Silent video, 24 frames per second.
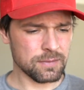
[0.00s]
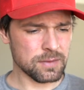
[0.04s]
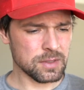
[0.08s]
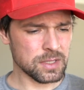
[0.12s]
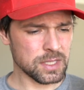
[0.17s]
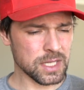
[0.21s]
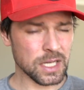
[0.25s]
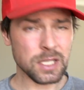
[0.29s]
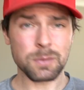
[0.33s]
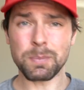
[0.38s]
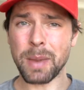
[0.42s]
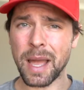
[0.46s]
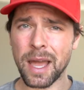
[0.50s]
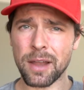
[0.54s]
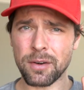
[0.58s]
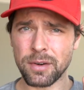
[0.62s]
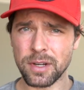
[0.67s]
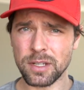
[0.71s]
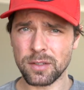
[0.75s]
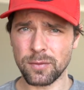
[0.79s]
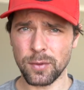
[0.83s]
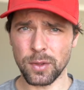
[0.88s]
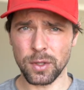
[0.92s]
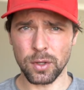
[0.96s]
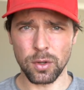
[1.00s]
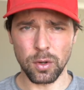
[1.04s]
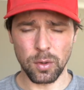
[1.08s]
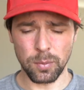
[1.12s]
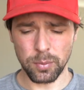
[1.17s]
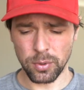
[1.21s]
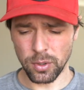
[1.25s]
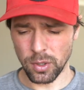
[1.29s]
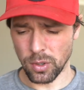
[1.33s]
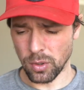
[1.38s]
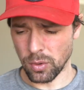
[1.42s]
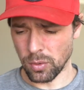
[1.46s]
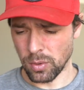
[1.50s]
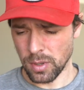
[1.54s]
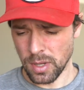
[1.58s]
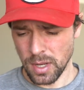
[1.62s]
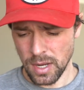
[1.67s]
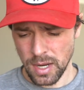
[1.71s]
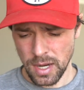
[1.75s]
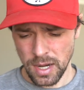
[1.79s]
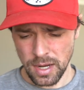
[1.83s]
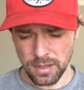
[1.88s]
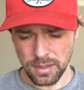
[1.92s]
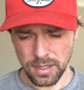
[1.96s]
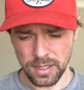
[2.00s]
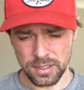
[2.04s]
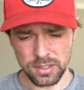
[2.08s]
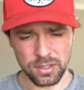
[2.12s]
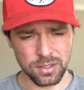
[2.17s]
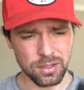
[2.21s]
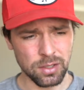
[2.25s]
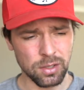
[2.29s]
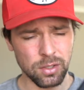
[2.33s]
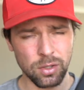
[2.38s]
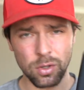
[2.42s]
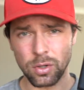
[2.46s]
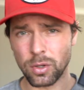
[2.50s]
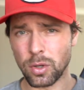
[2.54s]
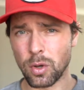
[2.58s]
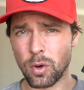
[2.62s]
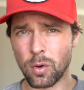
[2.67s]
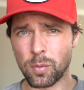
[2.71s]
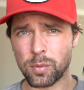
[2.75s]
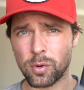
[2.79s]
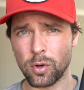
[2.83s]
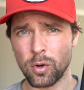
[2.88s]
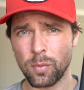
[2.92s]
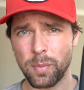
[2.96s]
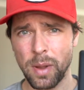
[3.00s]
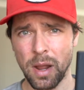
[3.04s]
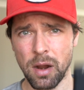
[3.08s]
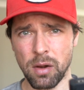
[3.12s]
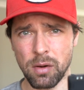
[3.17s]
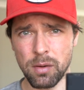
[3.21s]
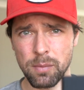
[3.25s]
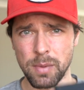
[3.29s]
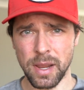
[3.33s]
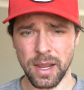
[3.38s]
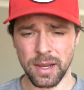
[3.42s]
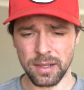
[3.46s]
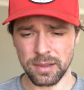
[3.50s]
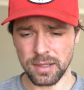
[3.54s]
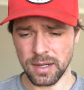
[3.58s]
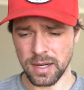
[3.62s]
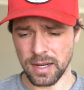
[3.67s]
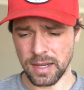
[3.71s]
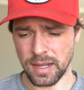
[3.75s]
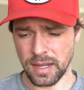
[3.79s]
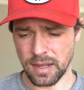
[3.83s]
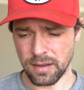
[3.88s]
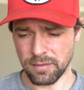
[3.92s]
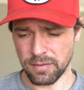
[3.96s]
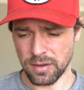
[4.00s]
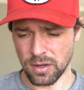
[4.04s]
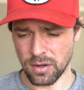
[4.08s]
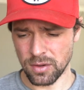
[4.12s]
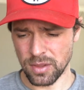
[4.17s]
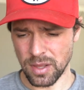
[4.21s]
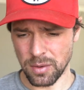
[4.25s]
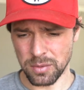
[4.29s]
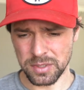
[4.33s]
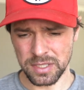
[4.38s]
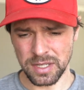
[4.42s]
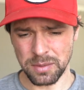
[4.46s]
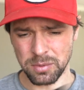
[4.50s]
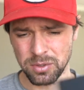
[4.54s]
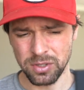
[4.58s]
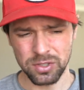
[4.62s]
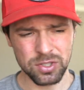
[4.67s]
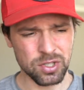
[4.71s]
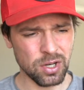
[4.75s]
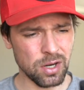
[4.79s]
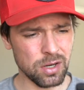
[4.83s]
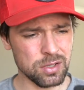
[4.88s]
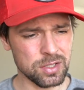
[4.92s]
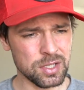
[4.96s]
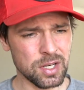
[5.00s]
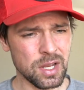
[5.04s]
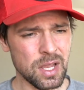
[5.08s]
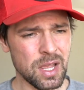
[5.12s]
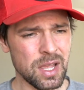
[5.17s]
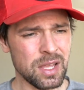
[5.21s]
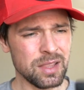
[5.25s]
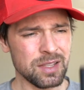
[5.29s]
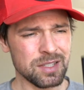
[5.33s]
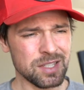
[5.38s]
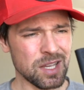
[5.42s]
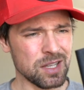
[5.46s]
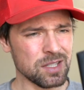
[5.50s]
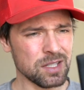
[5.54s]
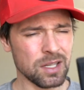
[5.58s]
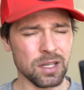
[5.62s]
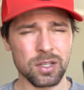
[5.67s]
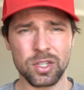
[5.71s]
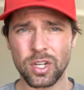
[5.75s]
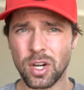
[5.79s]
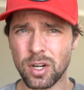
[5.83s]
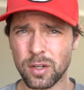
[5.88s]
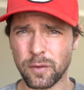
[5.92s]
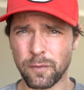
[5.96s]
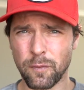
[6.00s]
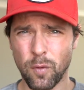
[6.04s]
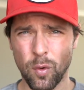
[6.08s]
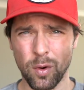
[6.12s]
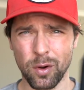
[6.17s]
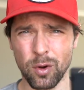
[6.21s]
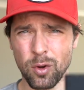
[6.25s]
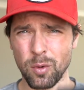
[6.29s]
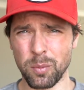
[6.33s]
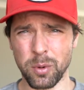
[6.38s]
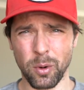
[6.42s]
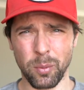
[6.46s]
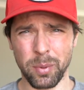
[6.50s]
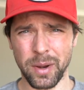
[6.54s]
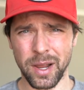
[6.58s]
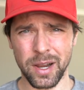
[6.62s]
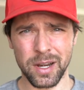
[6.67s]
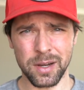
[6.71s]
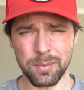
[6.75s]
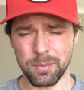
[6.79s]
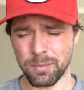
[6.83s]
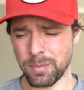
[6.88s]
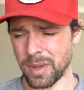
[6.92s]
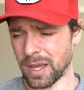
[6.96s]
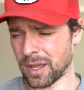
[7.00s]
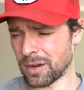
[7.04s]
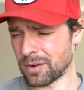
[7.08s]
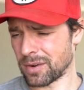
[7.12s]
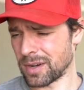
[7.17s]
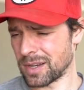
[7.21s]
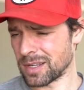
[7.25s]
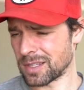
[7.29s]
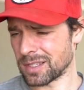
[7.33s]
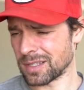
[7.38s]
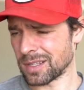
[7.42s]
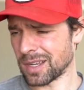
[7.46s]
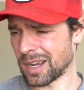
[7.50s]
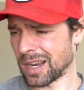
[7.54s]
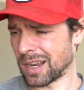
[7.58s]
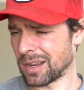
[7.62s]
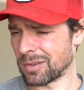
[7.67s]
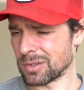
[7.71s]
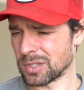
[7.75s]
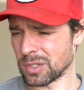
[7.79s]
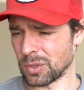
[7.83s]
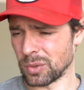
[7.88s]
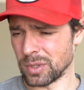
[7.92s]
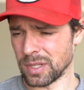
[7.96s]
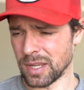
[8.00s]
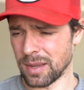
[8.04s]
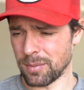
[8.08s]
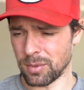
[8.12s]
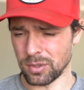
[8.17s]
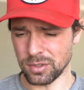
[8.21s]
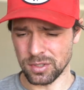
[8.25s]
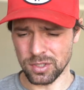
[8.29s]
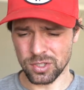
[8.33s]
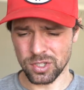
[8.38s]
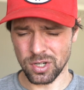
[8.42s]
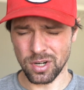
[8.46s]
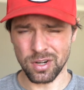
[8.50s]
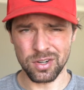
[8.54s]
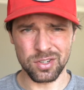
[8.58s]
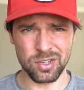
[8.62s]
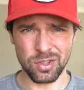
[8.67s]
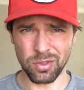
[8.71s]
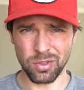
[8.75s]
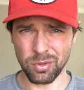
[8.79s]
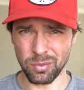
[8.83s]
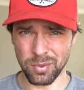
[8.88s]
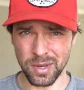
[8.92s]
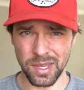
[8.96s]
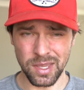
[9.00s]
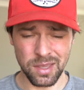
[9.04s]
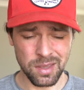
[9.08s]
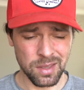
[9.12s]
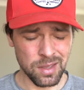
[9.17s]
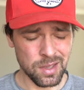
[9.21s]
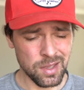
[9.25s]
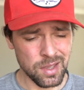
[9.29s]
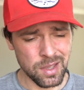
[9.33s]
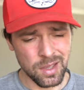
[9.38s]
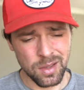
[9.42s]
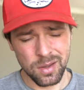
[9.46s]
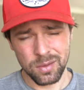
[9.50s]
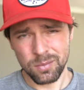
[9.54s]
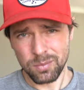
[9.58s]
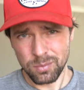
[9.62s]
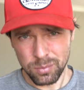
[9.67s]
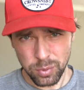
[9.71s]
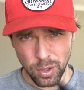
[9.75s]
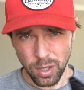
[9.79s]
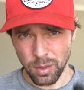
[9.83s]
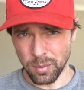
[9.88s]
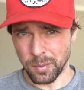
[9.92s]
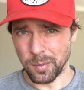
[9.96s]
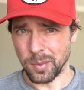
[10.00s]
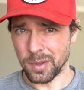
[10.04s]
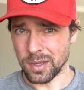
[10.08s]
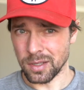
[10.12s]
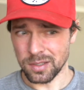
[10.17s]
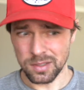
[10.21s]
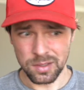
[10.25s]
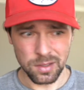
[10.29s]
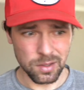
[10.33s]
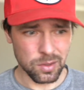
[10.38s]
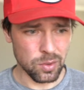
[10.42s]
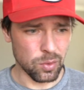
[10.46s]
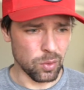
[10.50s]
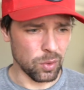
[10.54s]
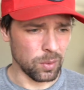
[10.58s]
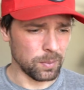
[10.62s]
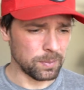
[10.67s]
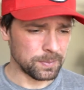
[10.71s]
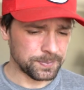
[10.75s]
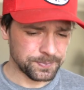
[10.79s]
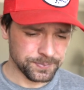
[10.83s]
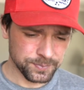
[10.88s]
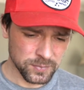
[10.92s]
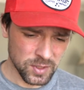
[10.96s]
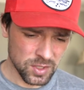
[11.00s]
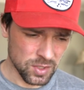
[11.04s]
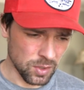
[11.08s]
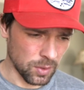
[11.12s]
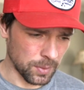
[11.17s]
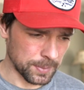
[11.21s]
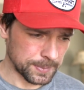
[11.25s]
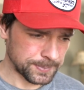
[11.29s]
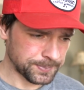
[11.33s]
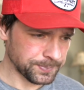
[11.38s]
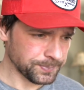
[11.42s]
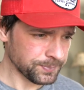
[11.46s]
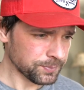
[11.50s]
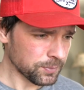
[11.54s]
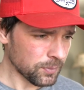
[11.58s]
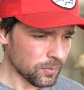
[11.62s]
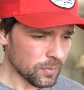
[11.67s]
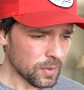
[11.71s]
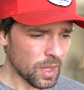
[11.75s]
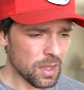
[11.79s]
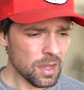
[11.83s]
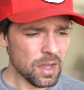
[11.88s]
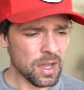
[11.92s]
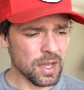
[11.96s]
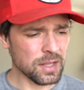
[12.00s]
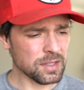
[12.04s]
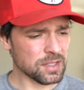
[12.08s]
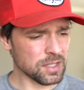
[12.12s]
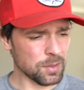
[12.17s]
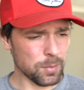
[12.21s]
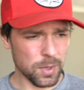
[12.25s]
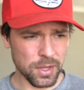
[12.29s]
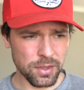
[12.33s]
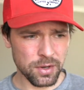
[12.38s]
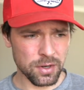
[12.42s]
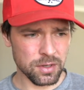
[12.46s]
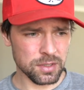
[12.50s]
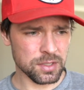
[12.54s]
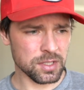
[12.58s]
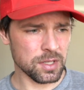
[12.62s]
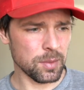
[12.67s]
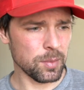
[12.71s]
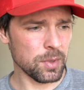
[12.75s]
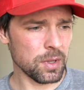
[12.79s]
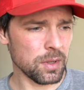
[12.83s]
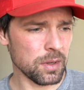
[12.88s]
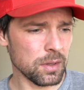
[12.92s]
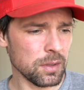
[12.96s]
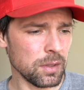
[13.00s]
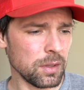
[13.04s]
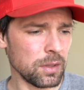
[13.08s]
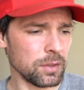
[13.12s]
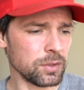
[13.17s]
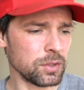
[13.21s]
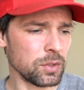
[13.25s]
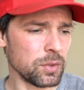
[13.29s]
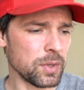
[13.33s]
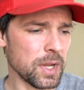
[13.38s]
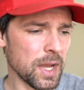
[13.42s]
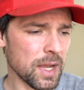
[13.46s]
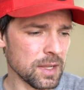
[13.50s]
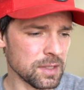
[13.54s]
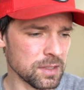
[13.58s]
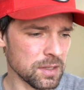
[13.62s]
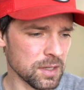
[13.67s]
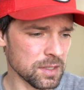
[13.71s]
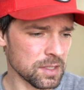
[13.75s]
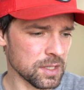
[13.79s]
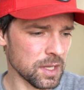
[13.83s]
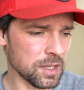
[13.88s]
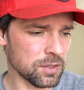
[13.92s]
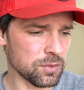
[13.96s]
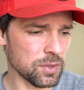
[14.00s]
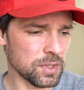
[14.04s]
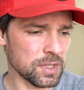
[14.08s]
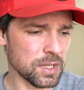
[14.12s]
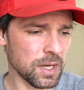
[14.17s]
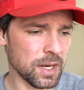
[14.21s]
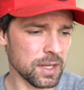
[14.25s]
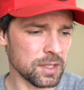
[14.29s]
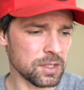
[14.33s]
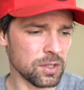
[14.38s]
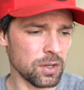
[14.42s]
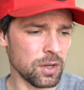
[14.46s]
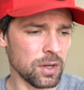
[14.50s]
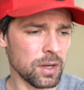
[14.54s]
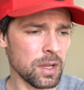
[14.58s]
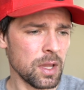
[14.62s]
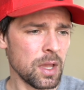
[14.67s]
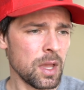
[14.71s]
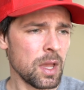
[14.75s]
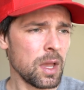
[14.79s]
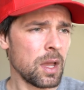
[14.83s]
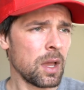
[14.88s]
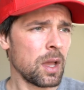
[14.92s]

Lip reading: 6 batteries for the GoPro, and then I took the little GoPro power bank that I have here that was able to charge. It says it could charge 4 GoPro batteries. I was only able to charge 3, probably because of the cold. So, and some other little doodads and accessories that I took.